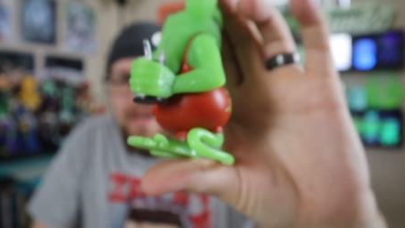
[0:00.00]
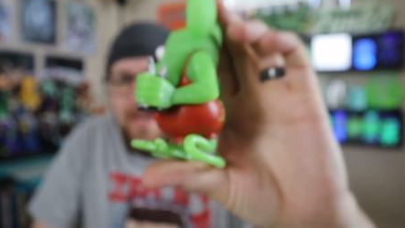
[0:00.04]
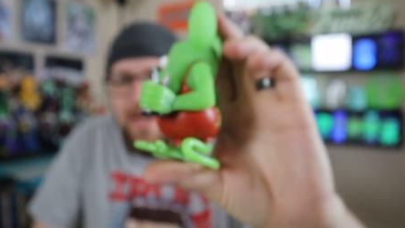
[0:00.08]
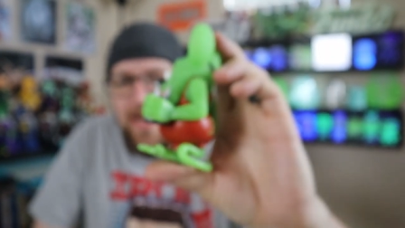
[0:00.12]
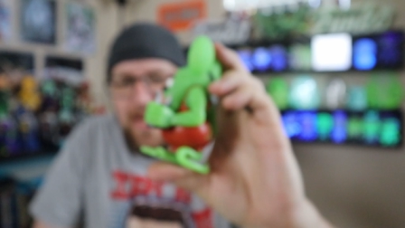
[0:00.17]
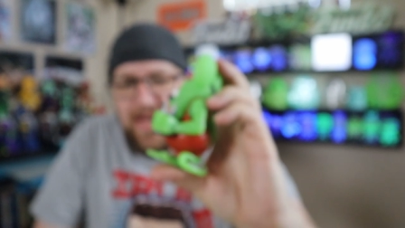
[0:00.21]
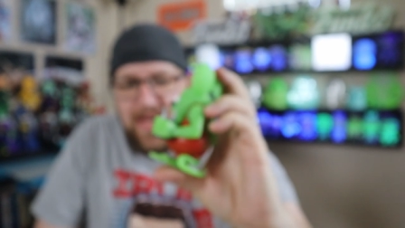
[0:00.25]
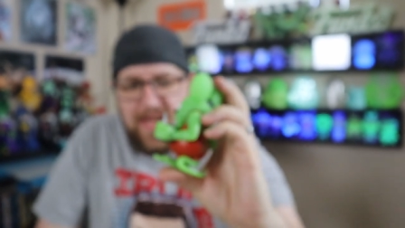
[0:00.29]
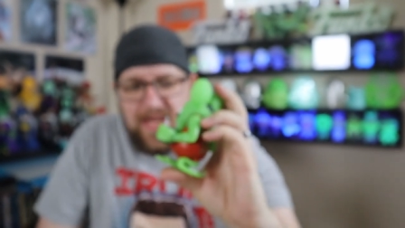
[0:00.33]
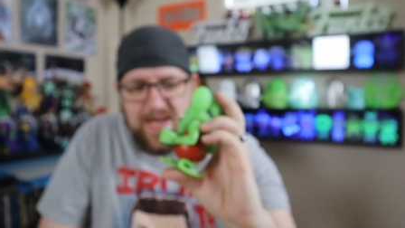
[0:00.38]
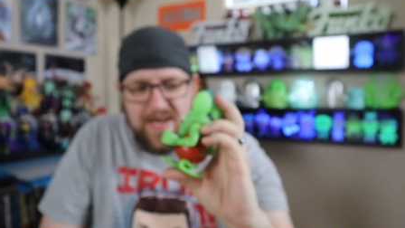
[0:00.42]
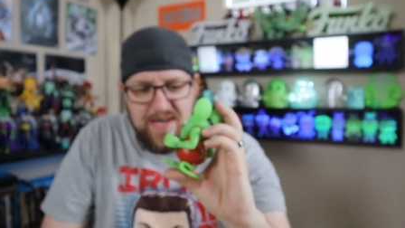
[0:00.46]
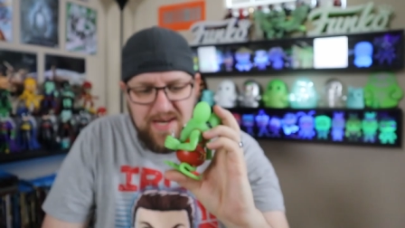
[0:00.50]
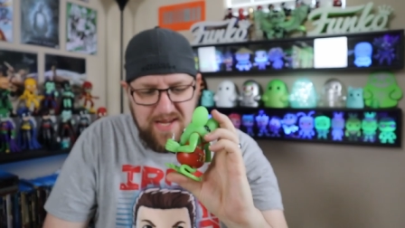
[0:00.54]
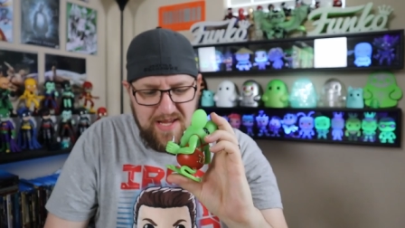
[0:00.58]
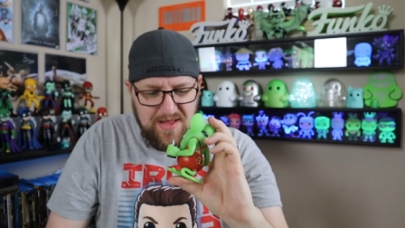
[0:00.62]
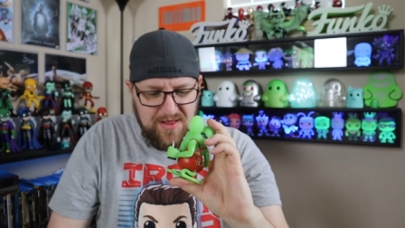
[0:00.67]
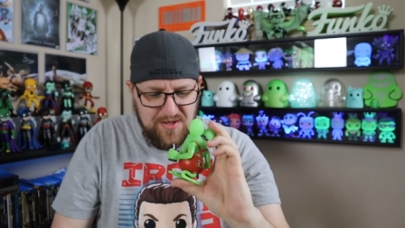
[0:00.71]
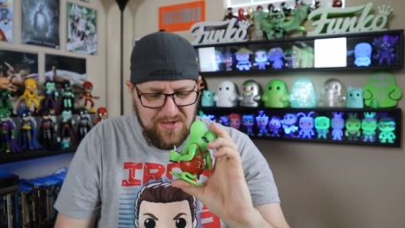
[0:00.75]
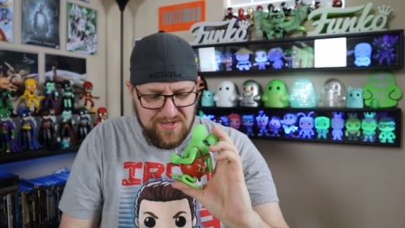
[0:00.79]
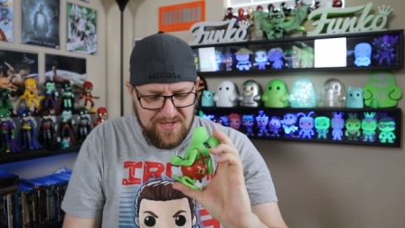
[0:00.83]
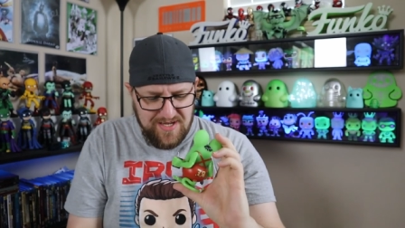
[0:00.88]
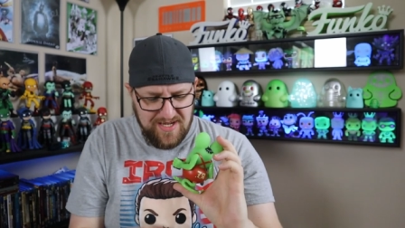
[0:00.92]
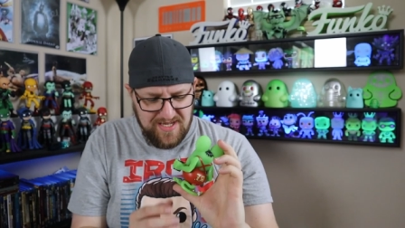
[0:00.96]
And it
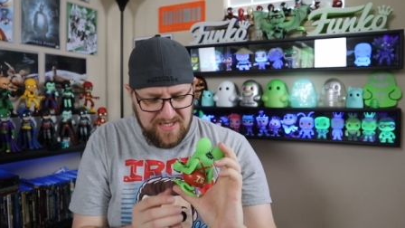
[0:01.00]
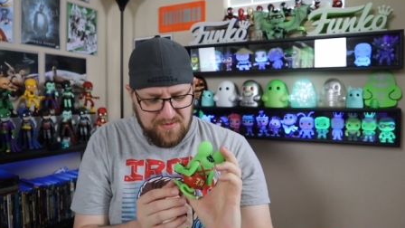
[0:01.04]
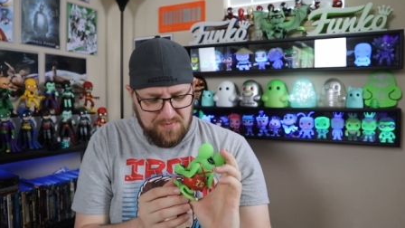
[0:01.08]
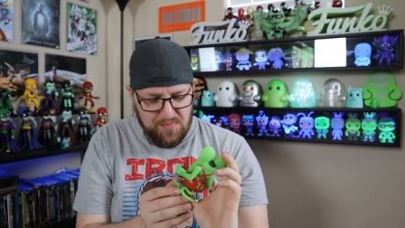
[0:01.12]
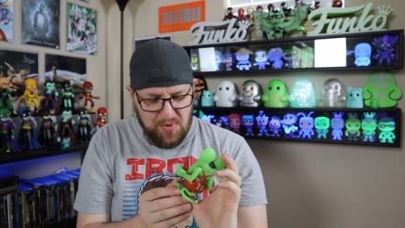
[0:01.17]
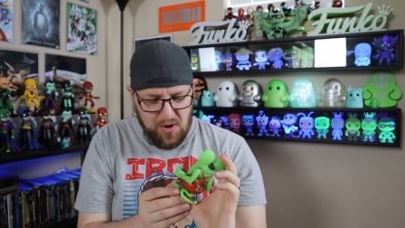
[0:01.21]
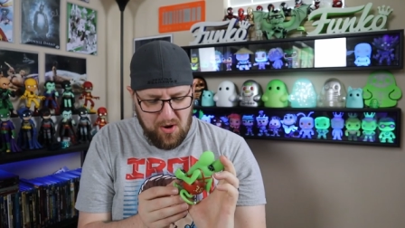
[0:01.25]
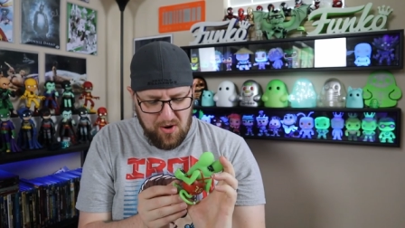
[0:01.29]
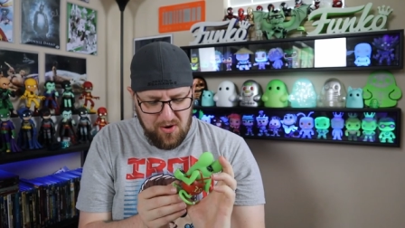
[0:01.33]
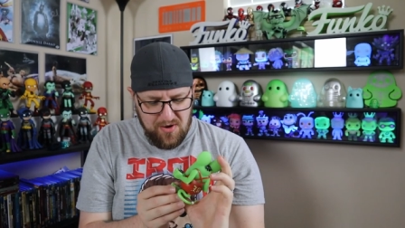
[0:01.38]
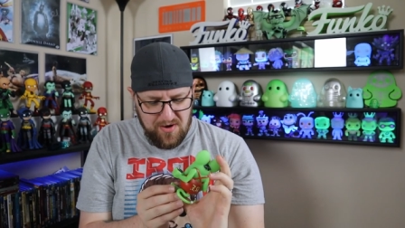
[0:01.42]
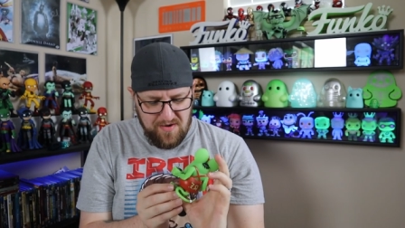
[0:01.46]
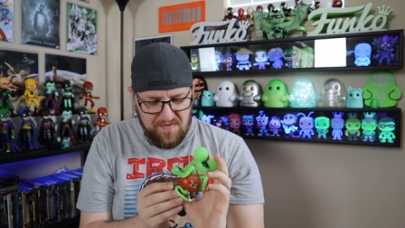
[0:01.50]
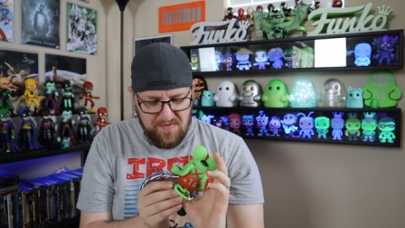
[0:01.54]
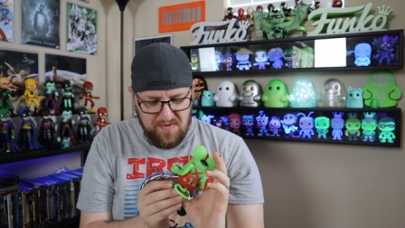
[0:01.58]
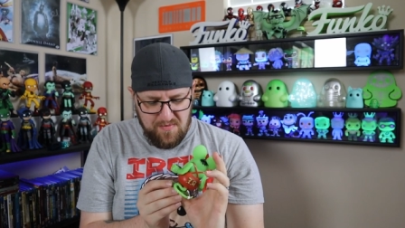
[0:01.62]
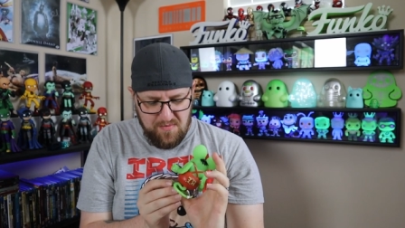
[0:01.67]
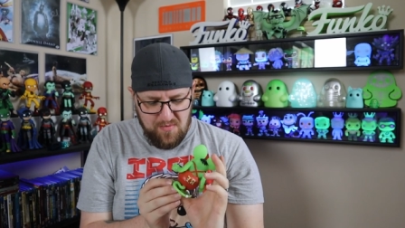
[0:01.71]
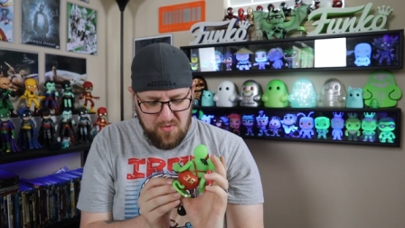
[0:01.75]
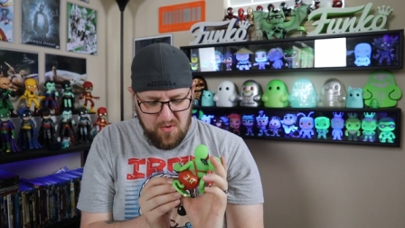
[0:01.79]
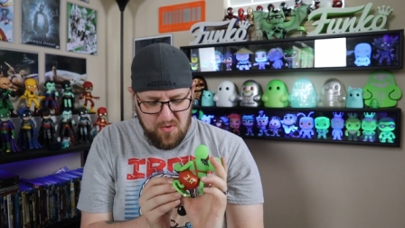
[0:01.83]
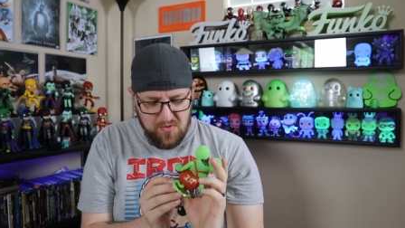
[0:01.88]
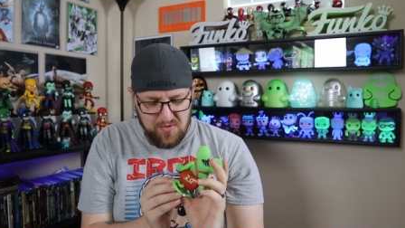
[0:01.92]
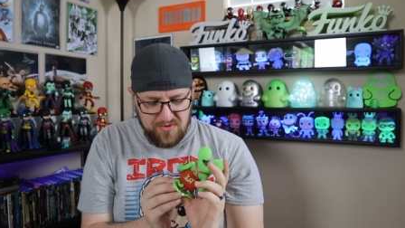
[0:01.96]
looks like it's part of the
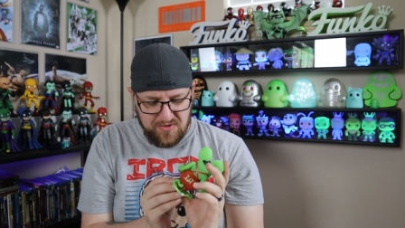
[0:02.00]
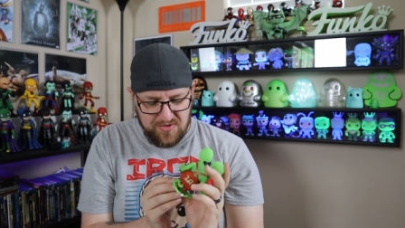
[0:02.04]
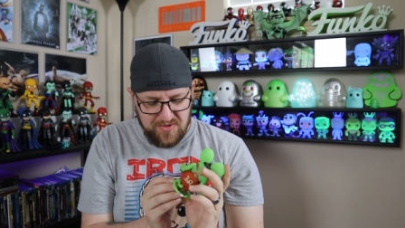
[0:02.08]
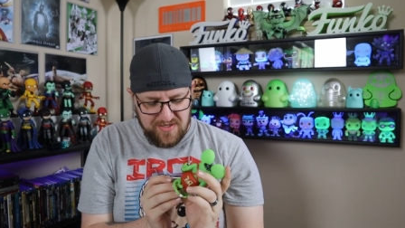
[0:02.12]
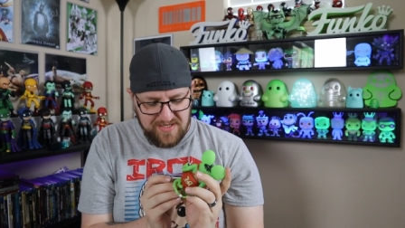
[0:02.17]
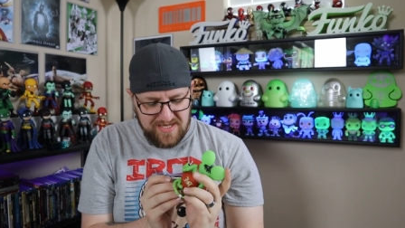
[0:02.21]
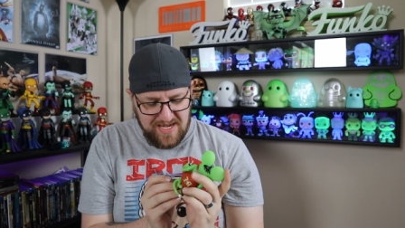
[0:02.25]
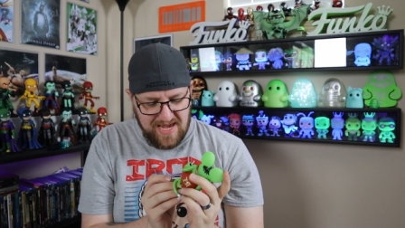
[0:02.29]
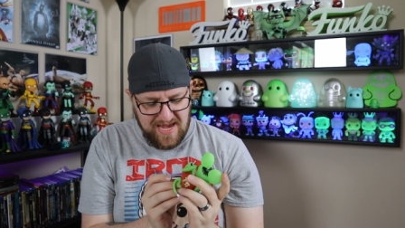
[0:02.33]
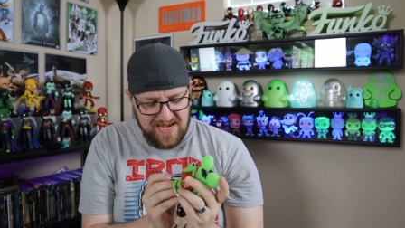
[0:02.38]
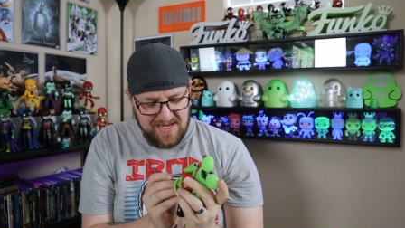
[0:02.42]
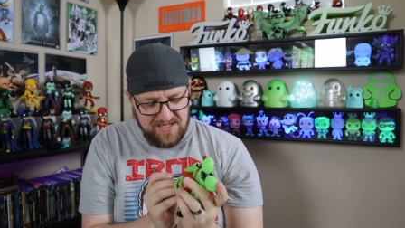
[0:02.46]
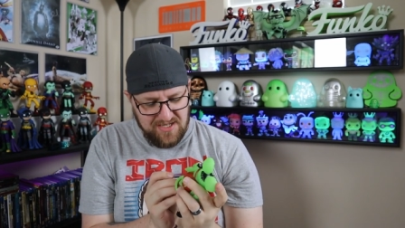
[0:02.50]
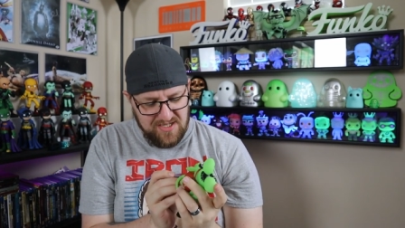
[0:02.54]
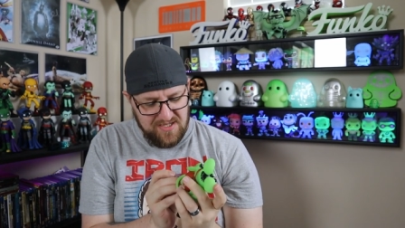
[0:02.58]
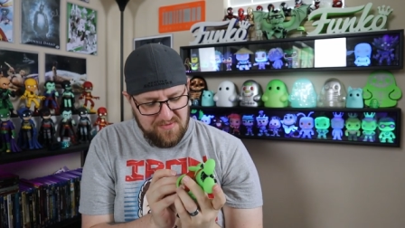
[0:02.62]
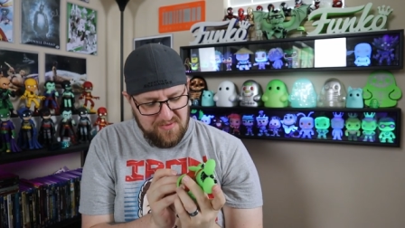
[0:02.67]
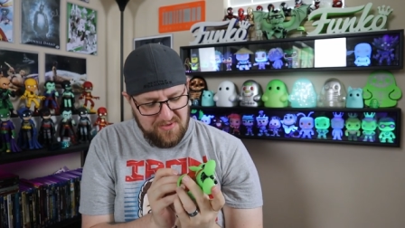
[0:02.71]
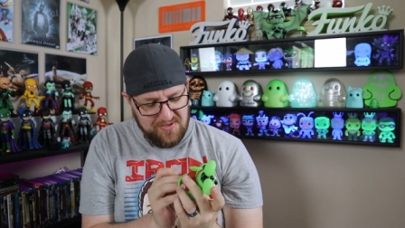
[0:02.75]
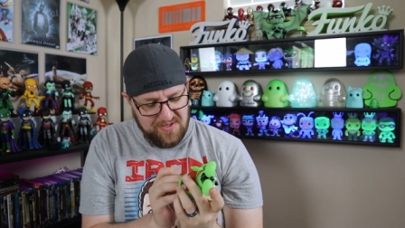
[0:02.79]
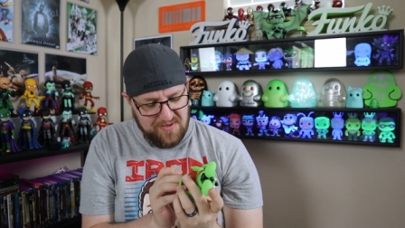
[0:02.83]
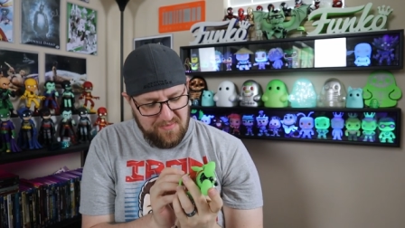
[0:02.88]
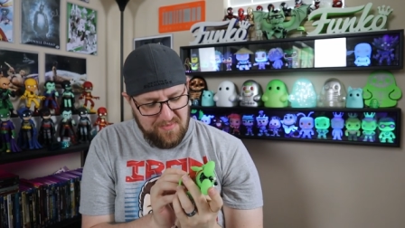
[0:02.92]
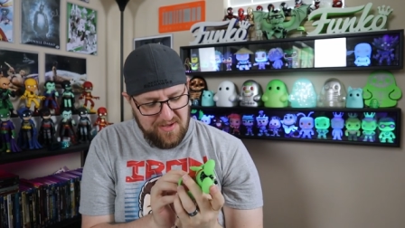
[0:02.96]
mold, so it's actually
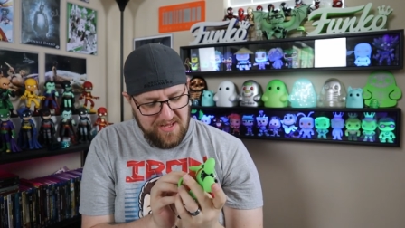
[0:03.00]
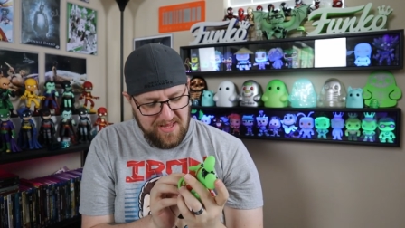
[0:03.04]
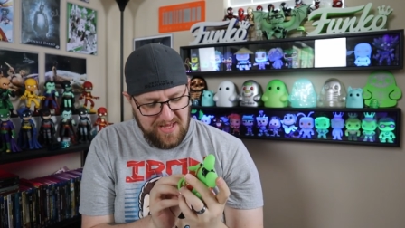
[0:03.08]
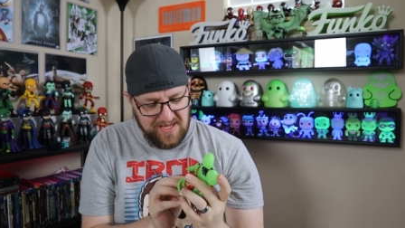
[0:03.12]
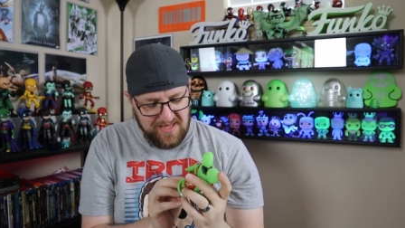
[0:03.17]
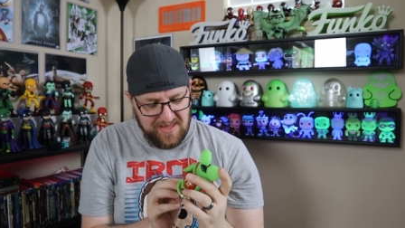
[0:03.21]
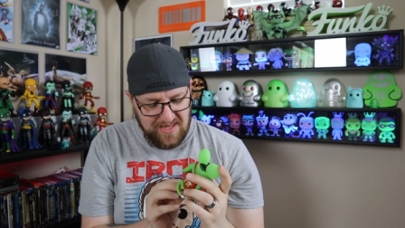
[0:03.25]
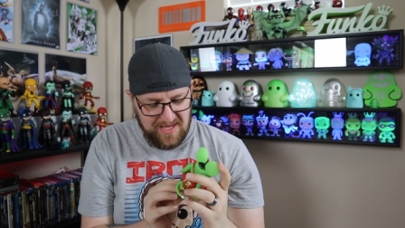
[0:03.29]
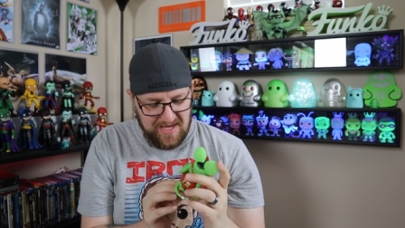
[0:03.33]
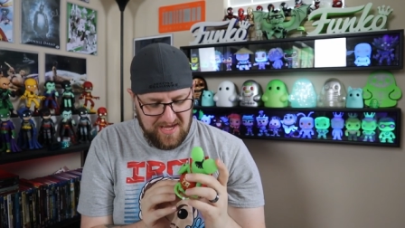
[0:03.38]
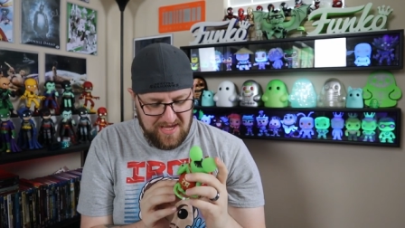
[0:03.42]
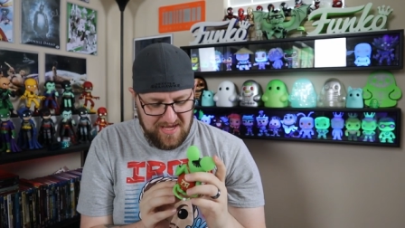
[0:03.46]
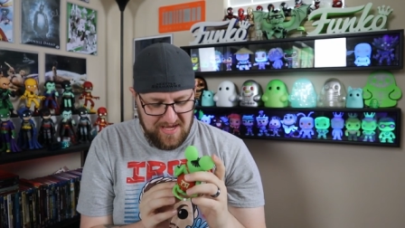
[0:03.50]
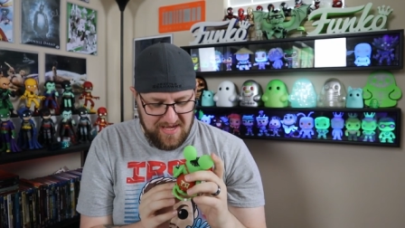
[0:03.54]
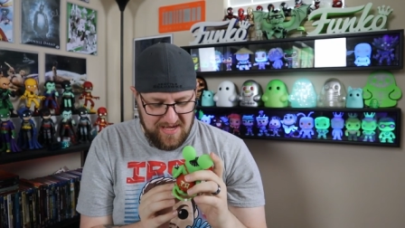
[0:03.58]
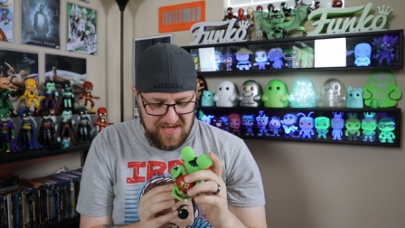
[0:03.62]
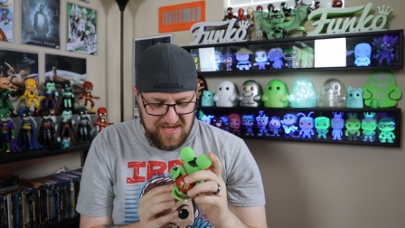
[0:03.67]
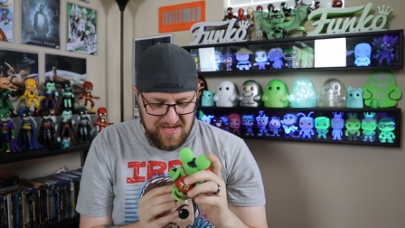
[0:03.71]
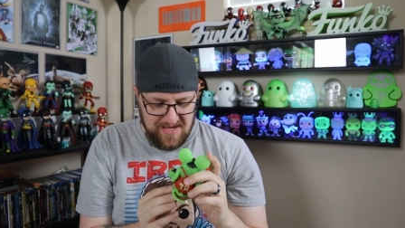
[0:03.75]
supposed to be like that,